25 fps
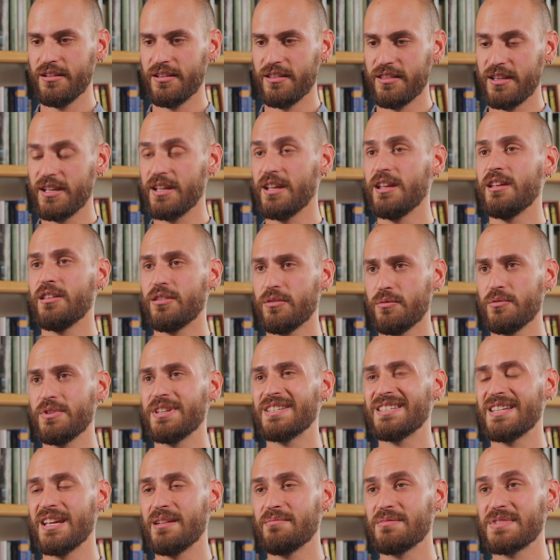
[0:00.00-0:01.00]
thinking through the
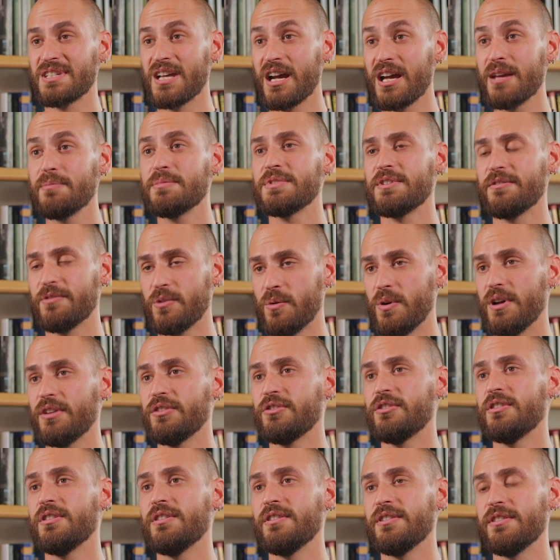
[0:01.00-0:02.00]
same types of
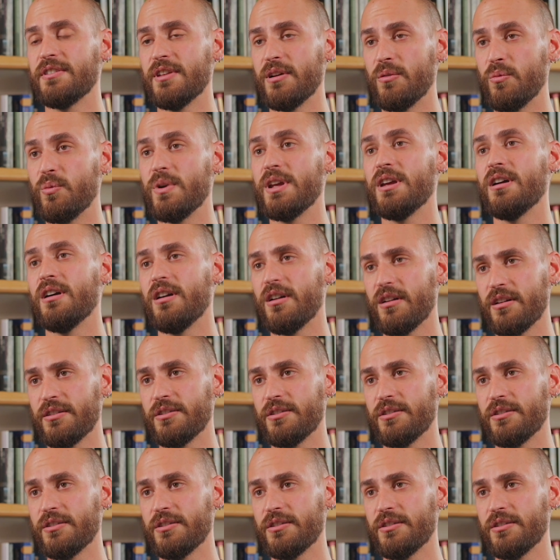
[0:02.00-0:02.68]
questions that we are